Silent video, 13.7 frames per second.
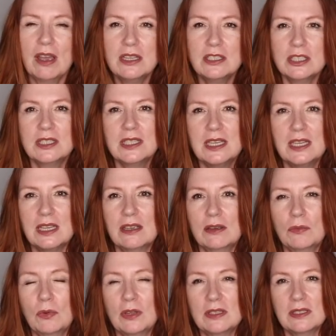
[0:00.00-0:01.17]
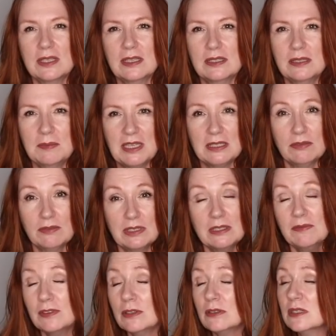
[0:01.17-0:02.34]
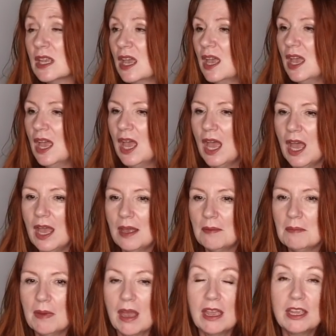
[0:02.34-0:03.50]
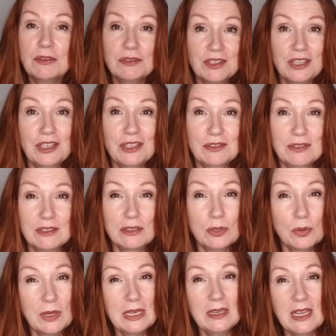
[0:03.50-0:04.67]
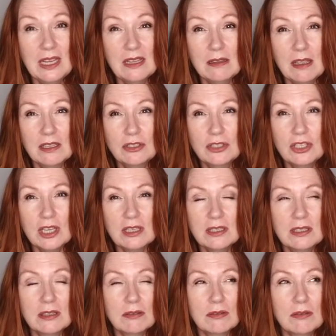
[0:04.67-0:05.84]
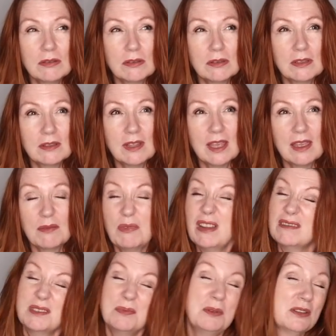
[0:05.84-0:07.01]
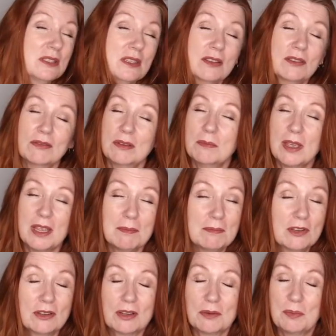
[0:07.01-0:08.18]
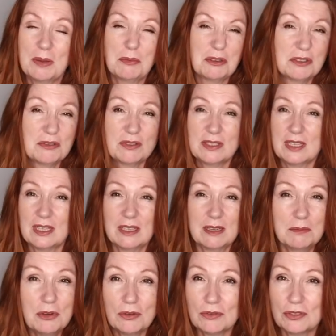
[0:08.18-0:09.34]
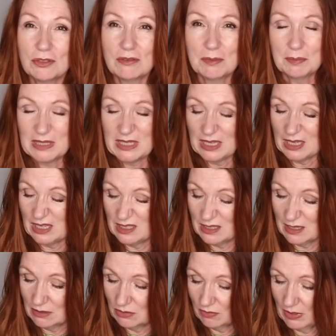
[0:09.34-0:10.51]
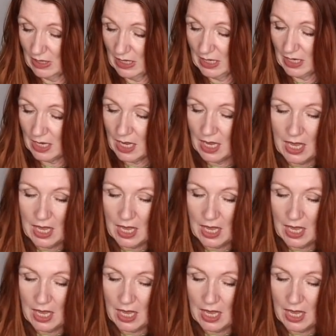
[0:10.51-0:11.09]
I just did it at 1 centimeter intervals. I also used a twin needle. I just thought that I thought it might look a bit more interesting, and I'm not sure it particularly does really.